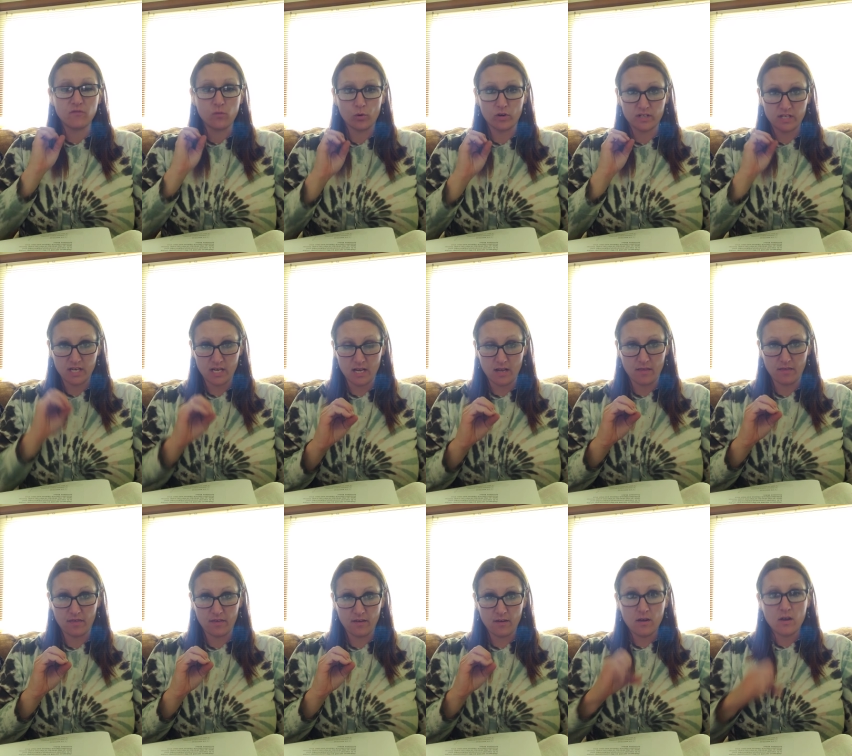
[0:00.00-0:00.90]
14th,
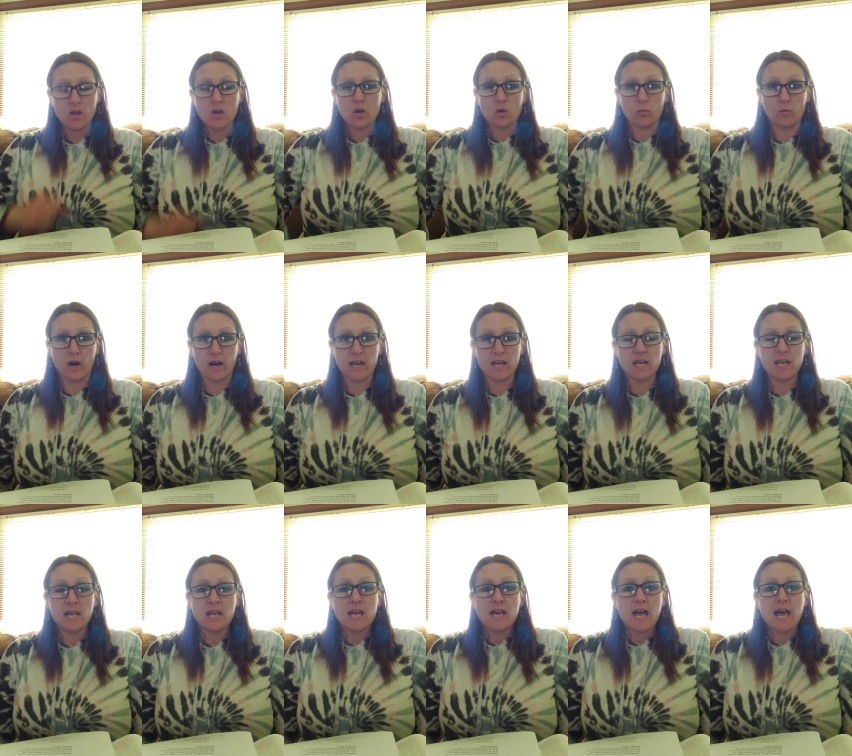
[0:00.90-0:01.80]
right?
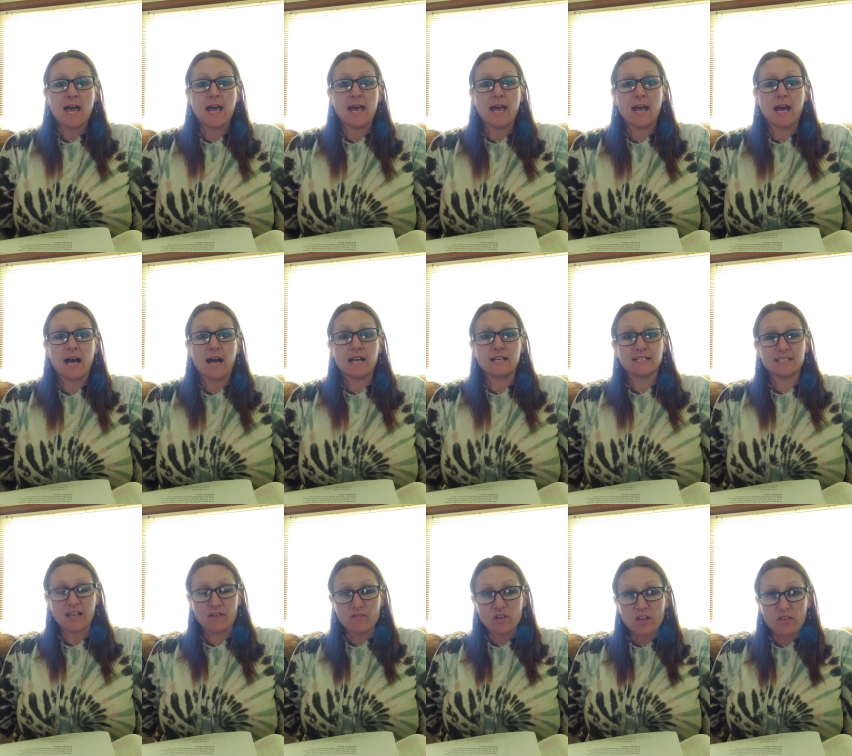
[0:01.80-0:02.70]
And
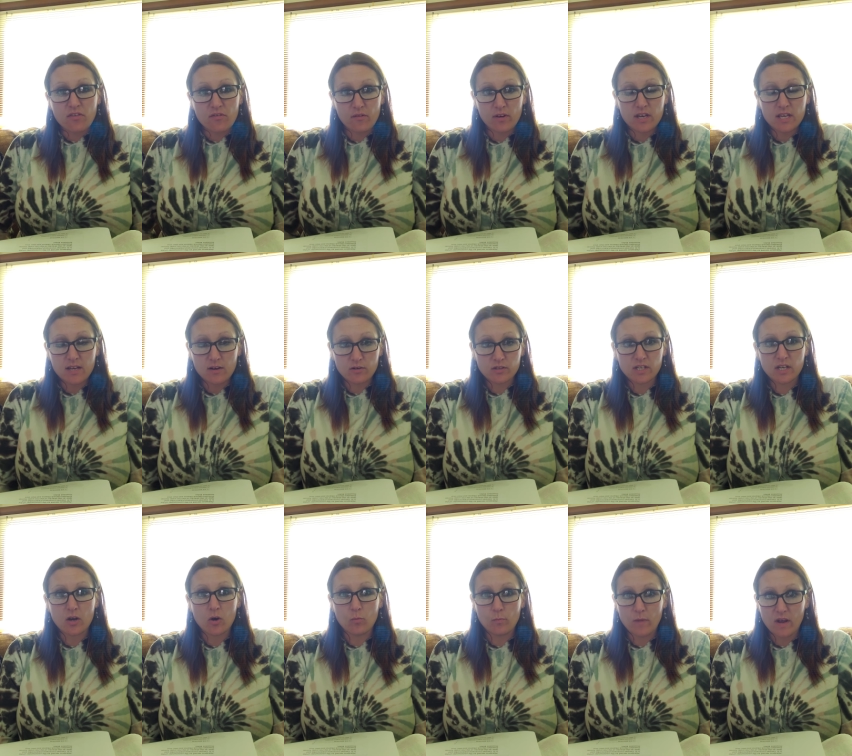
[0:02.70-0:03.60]
73 years
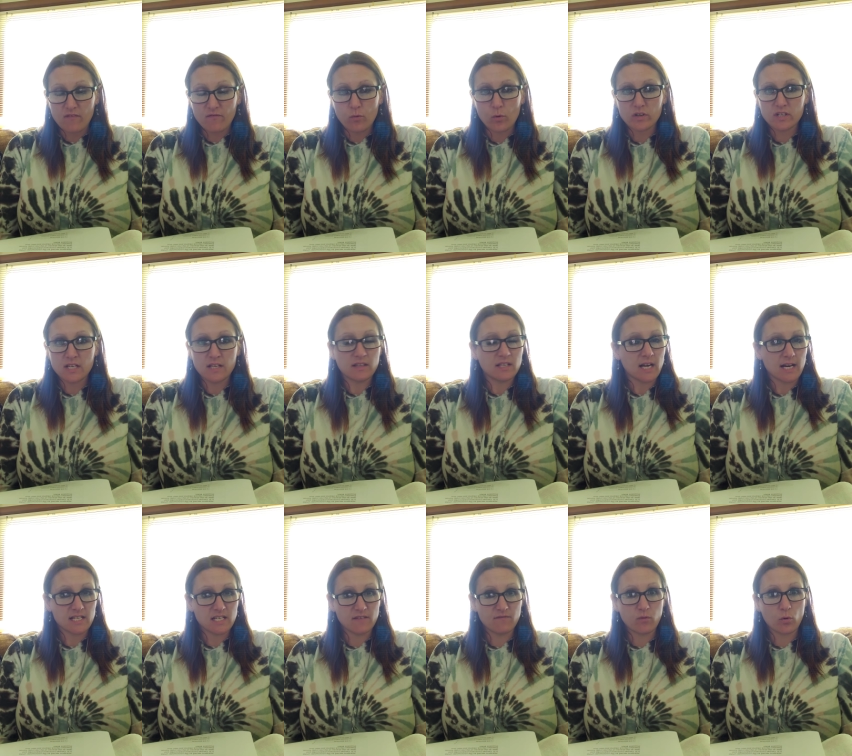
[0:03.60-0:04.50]
ago, May 14th,
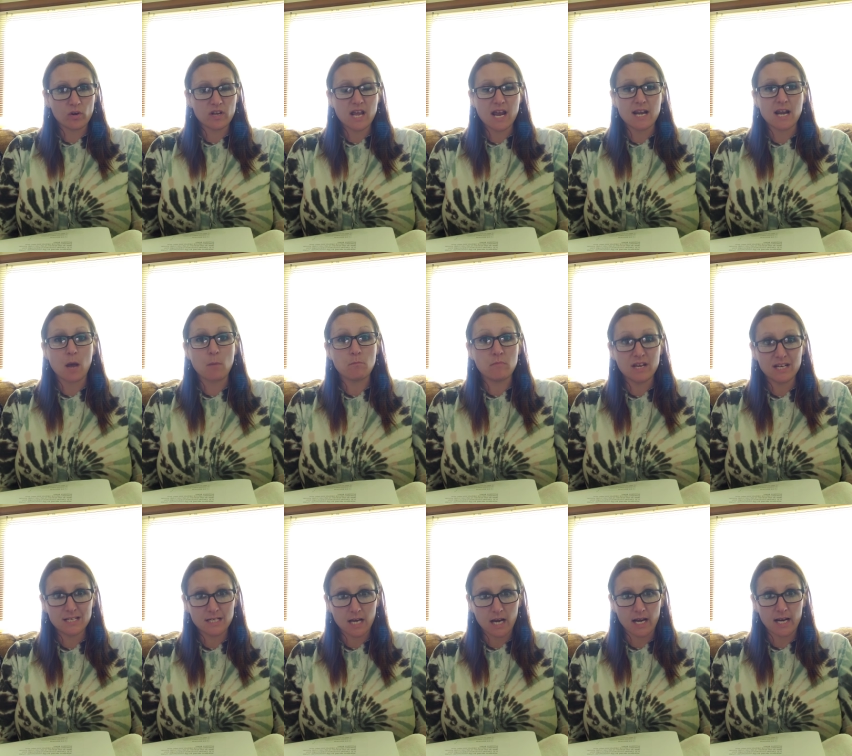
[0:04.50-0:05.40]
1948, at
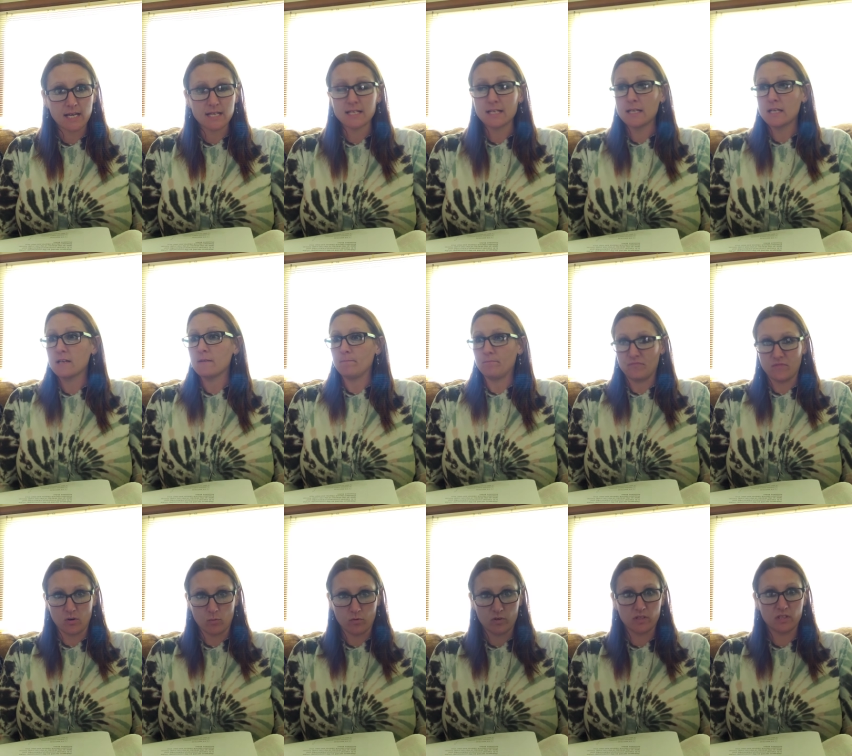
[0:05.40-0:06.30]
midnight,
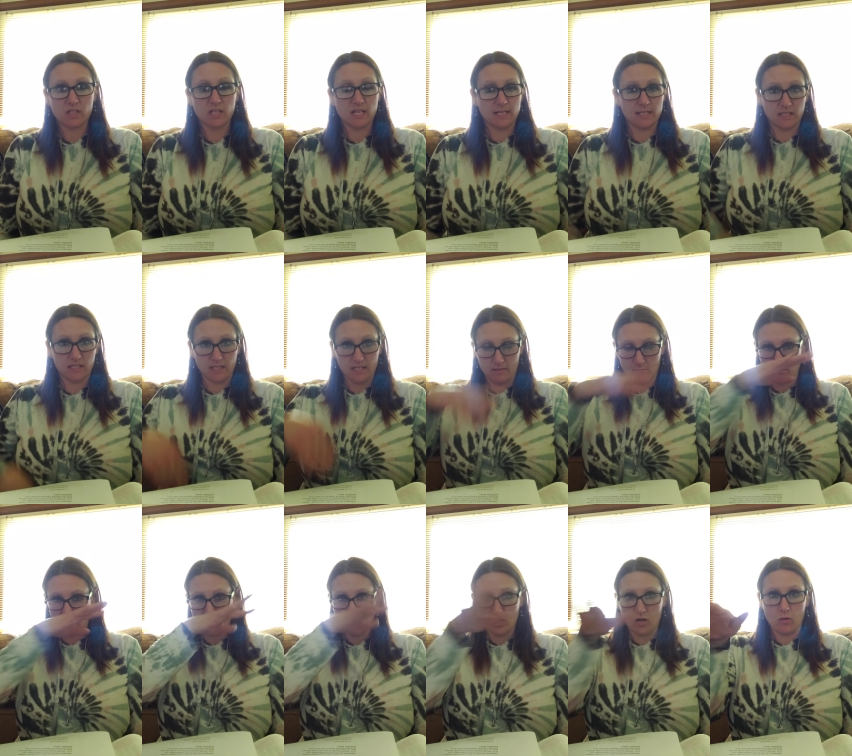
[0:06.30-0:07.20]
there was, a,
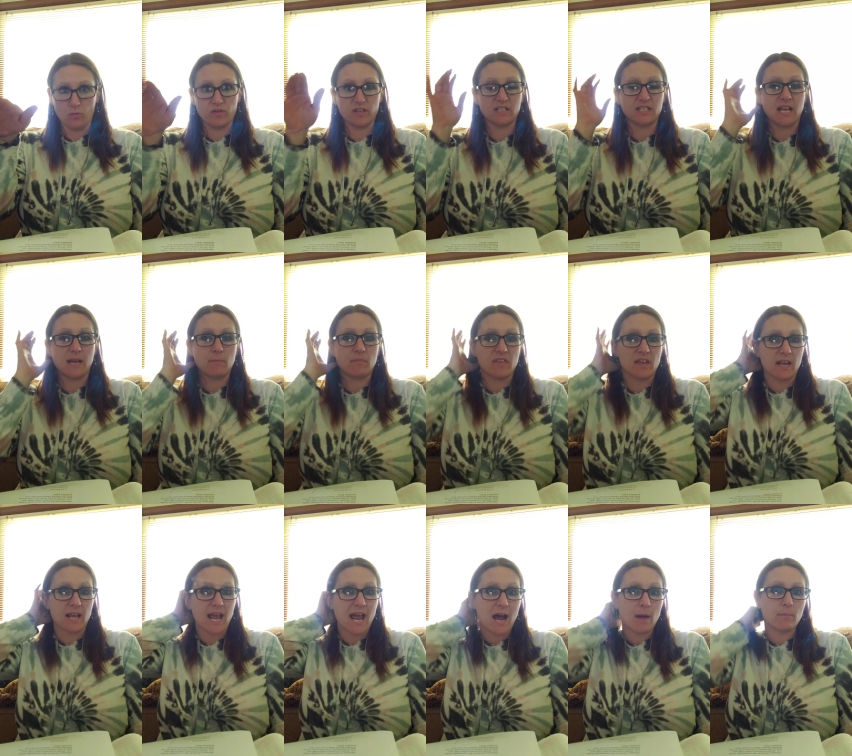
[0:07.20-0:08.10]
you know, the same
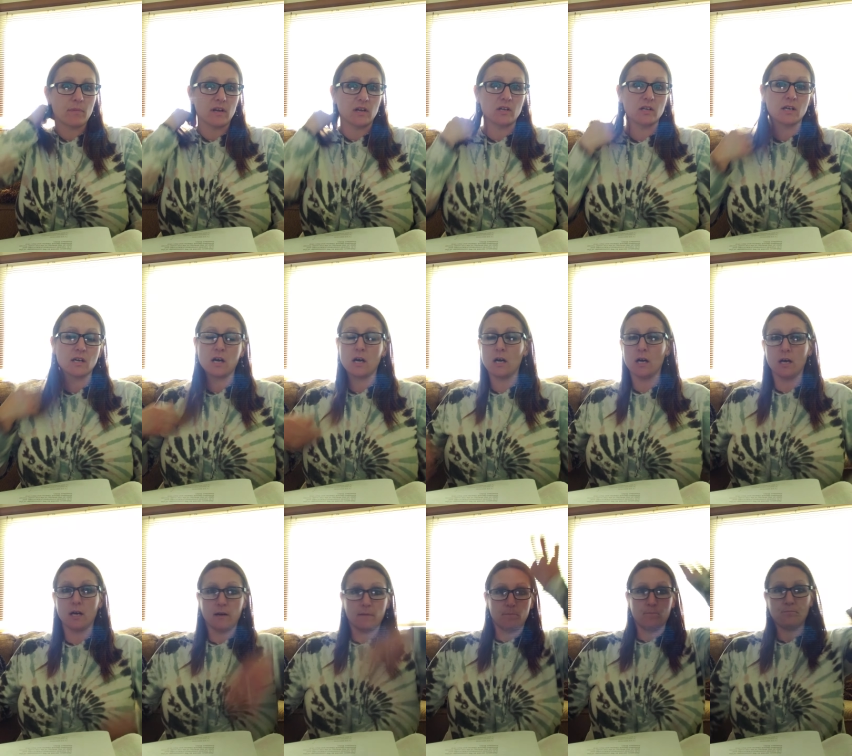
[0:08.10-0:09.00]
thing happened
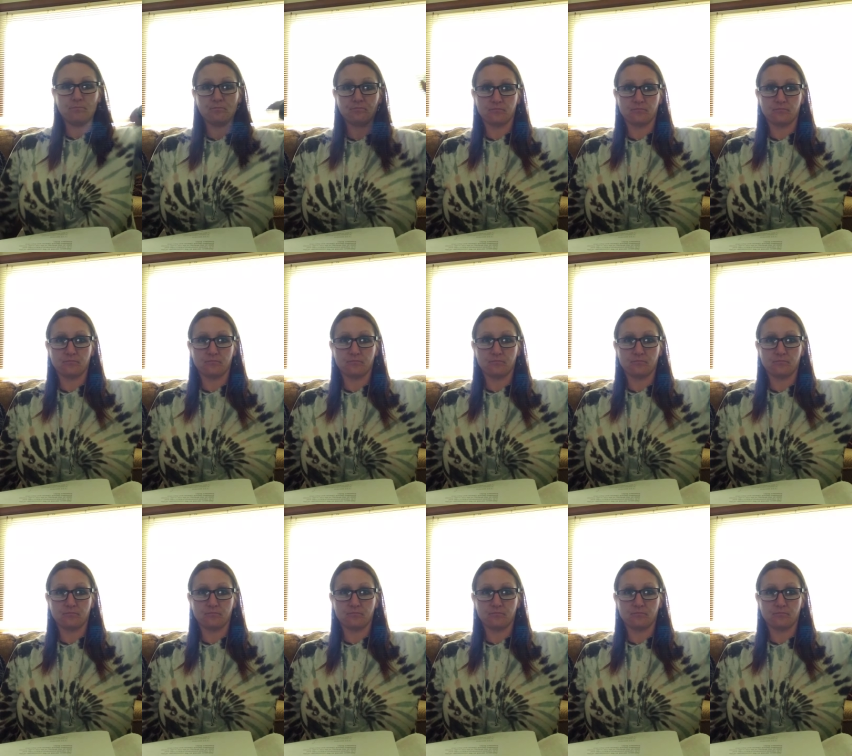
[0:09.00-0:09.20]
um,